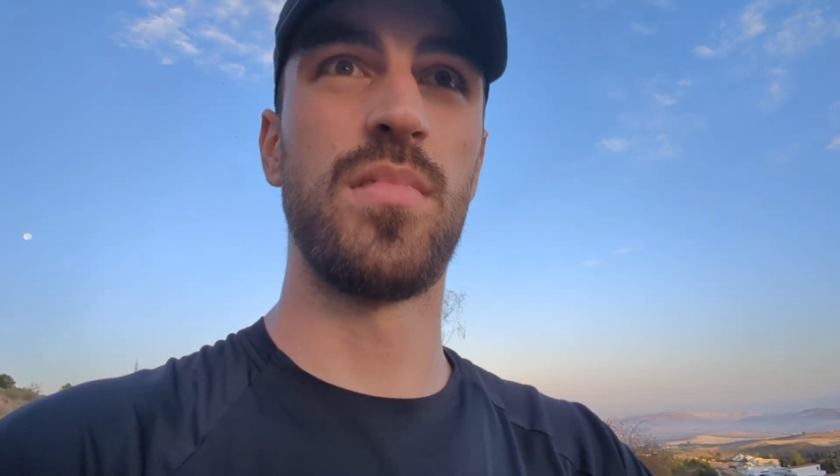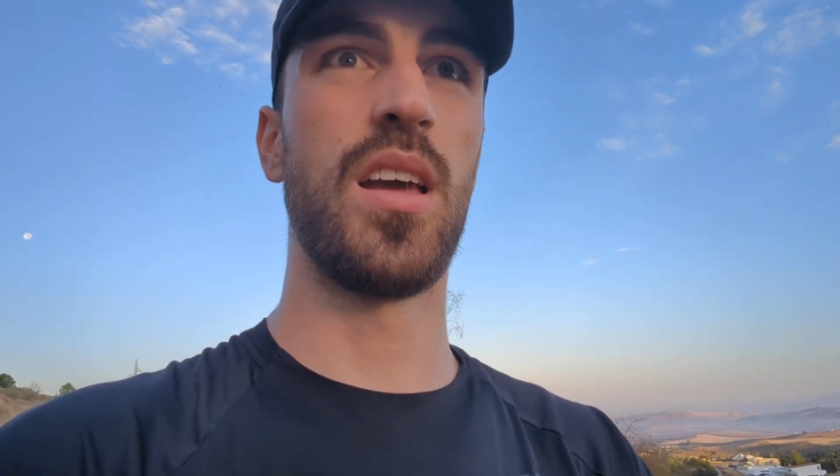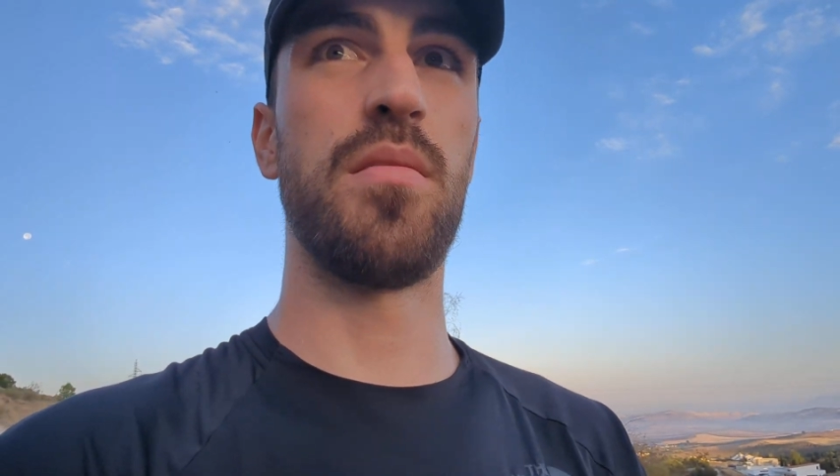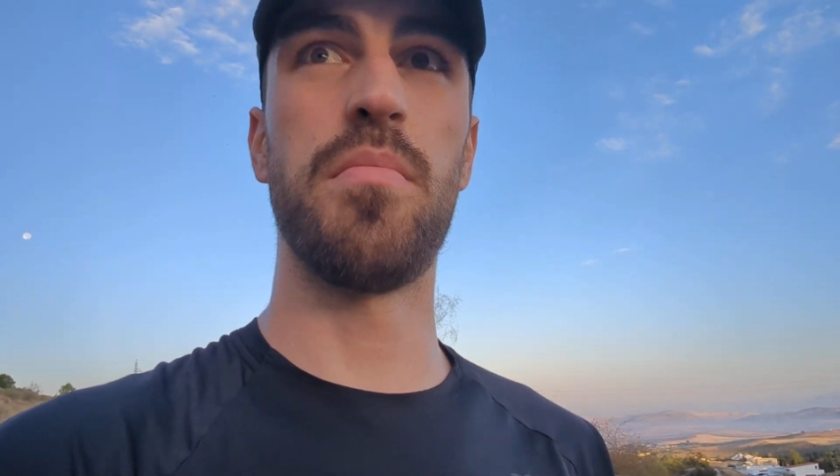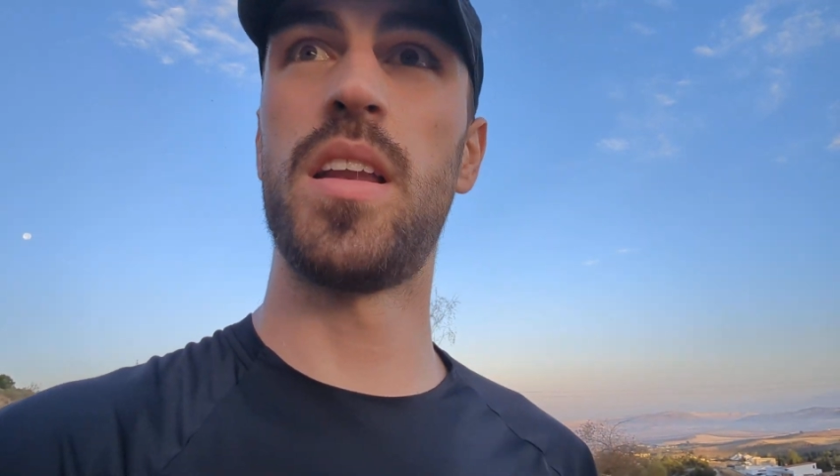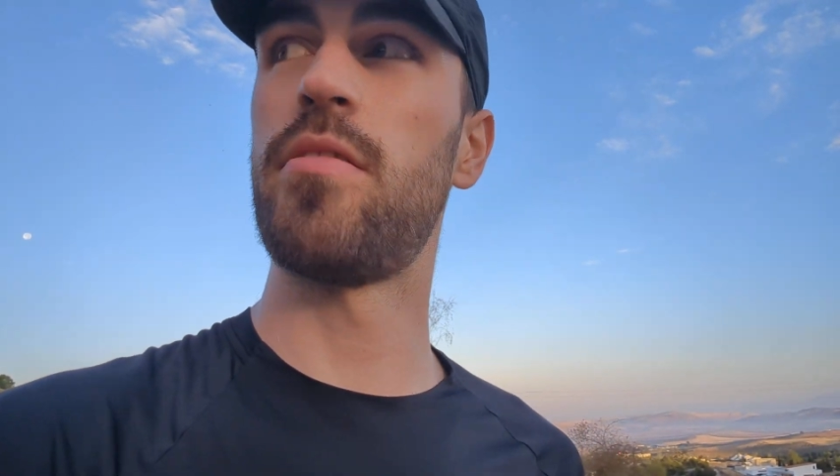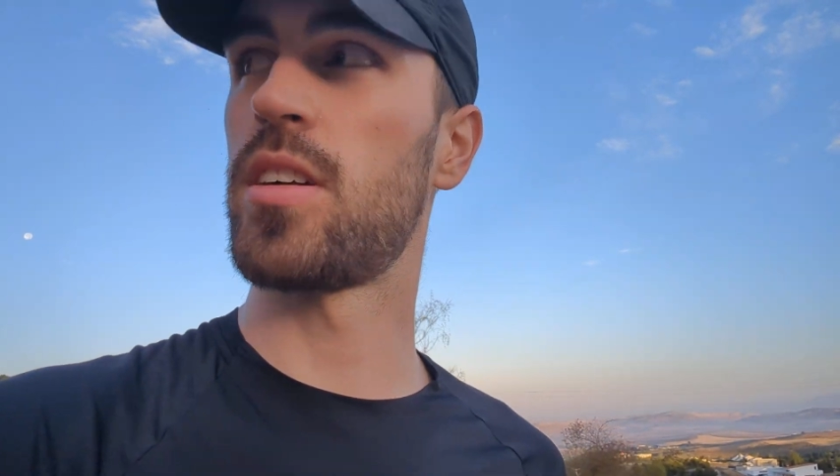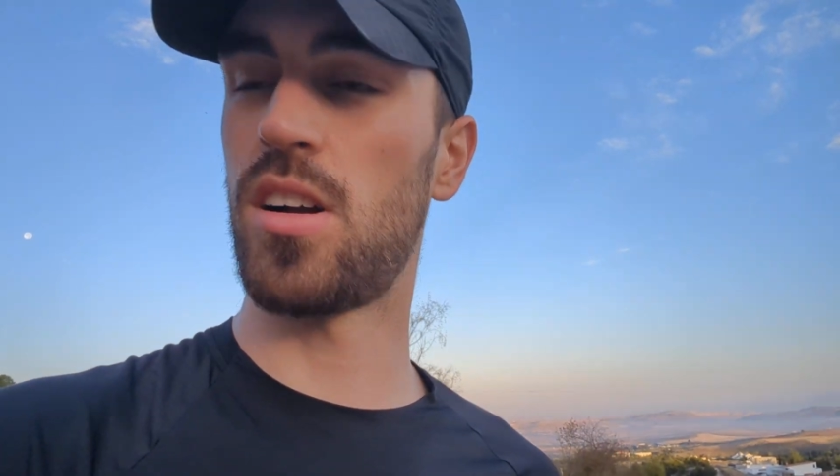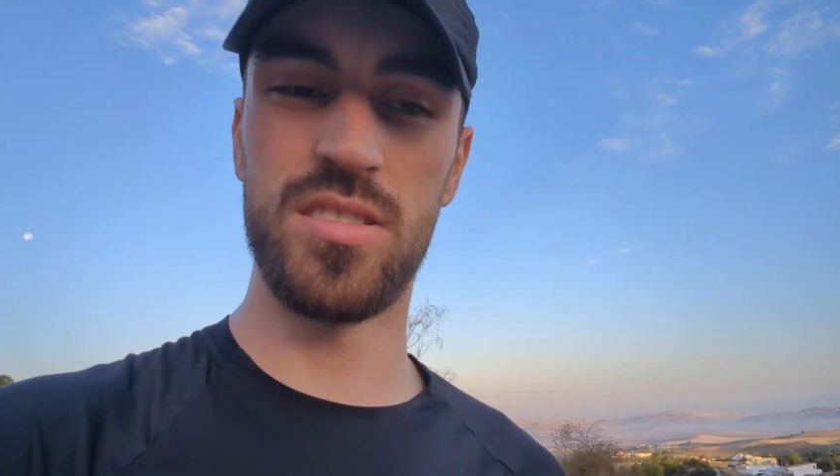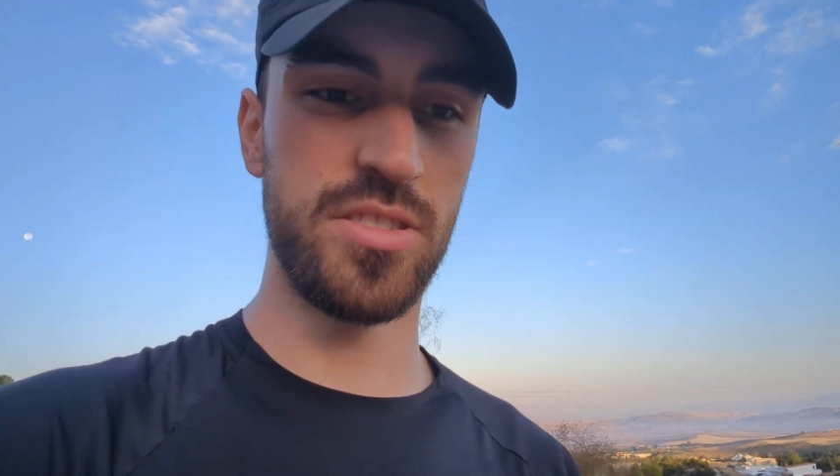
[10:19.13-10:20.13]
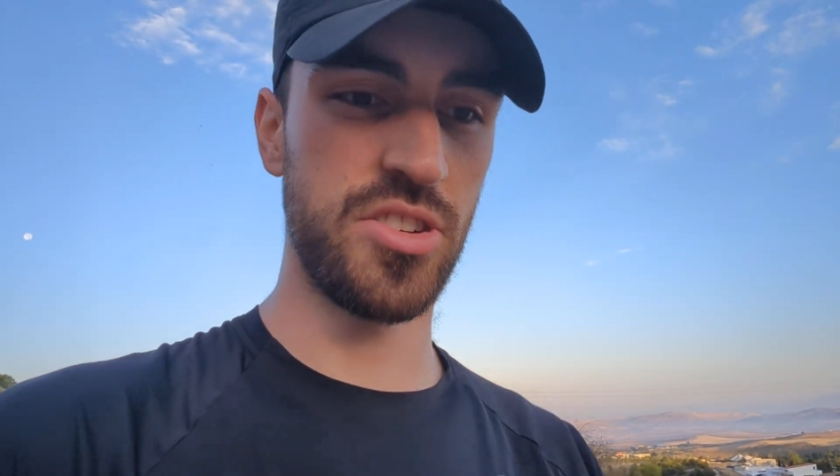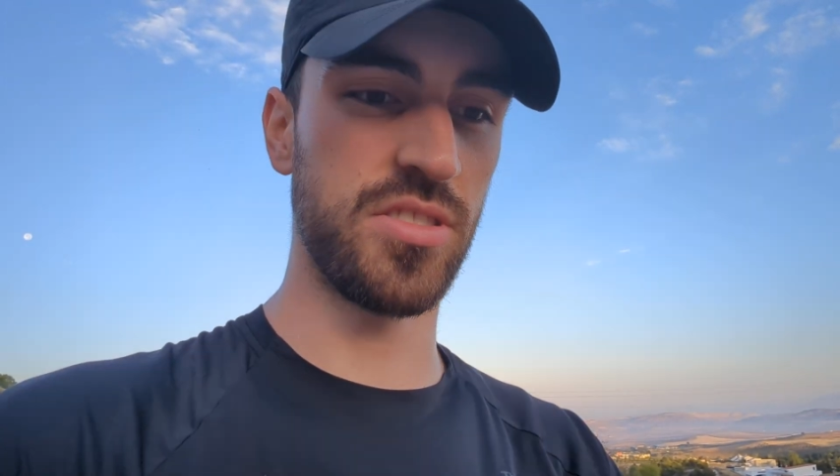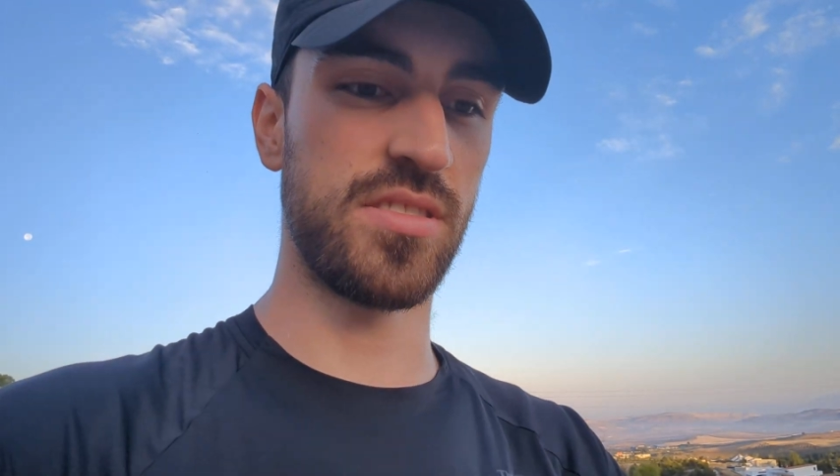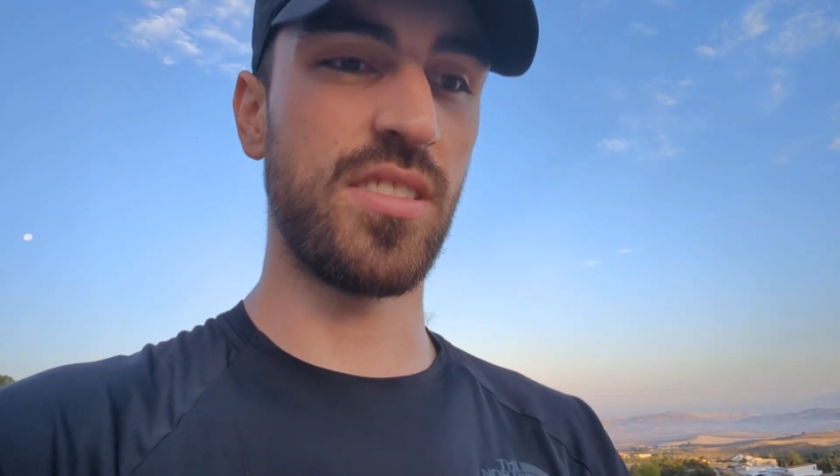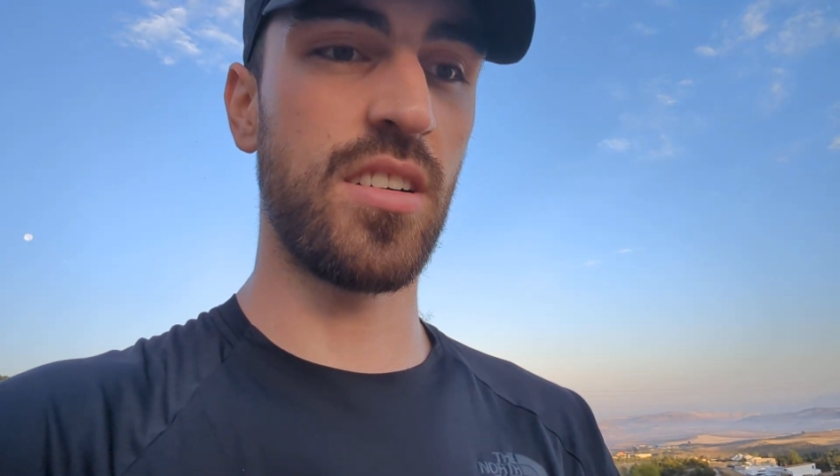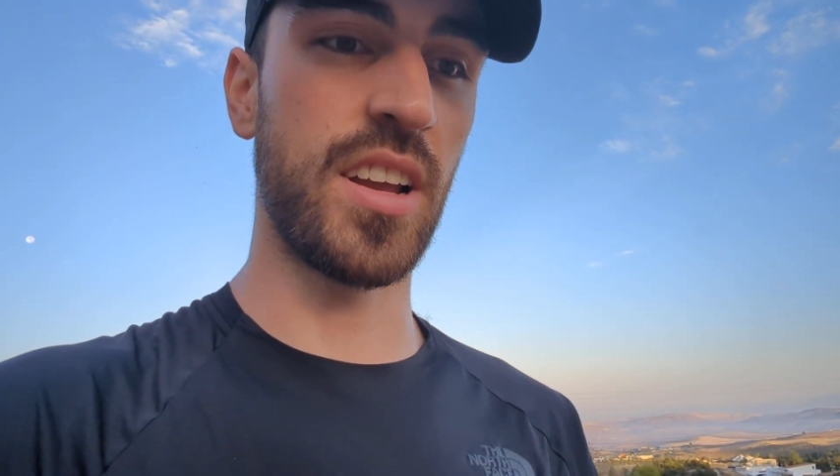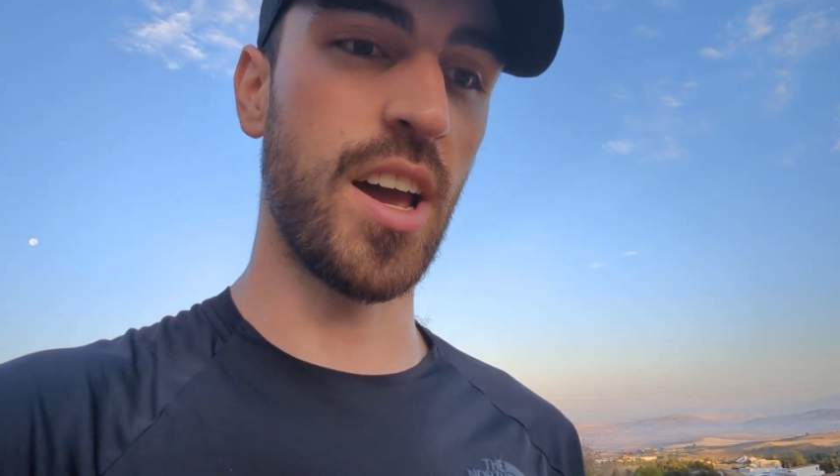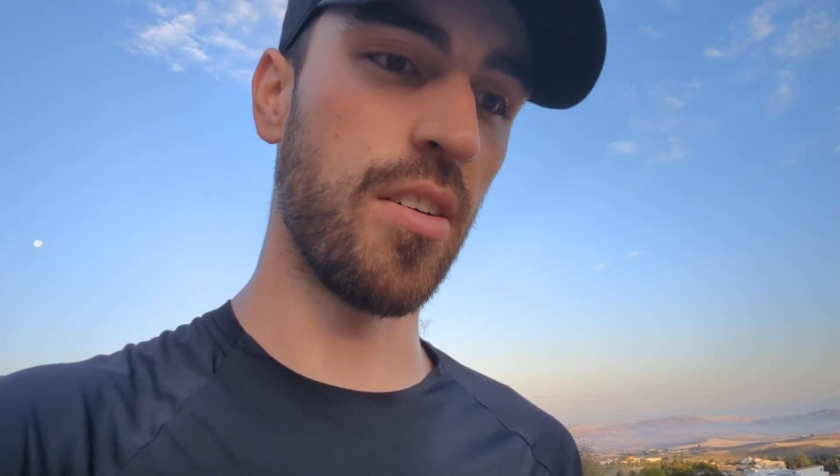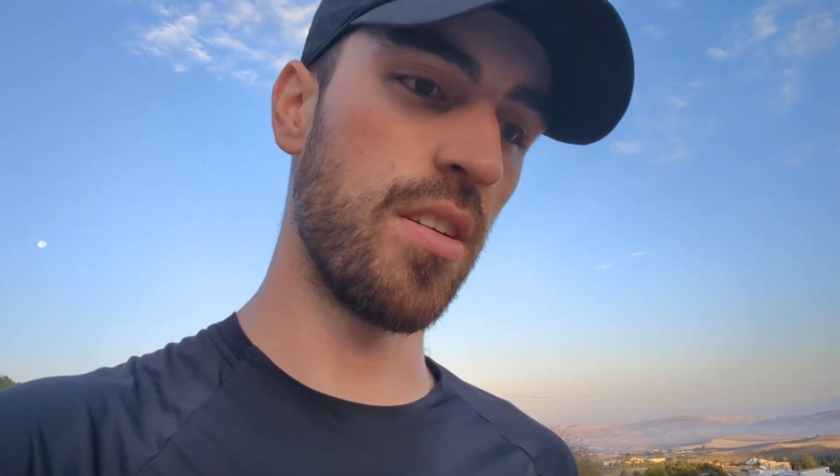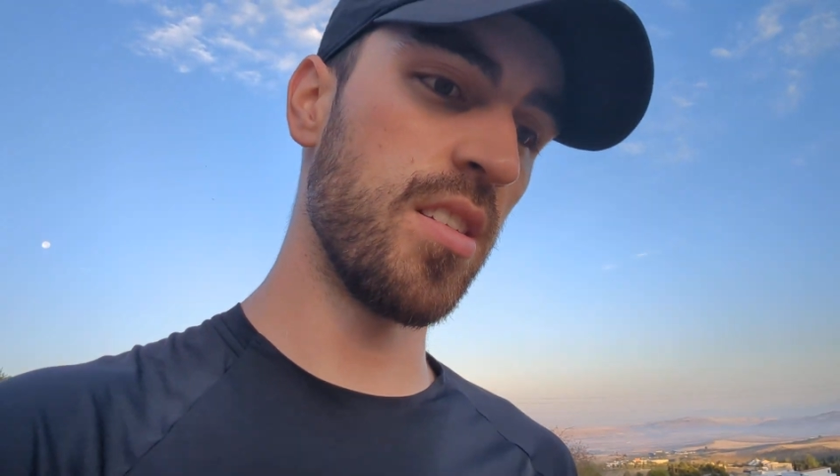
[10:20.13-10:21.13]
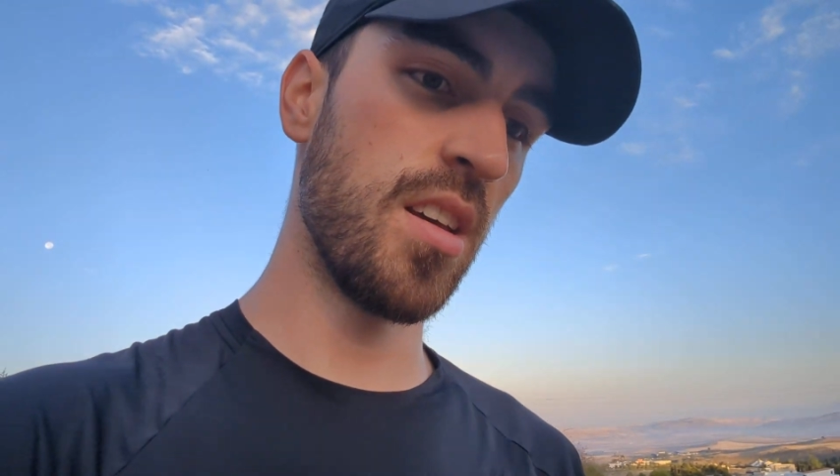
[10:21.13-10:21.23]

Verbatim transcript: in many regards just starting out.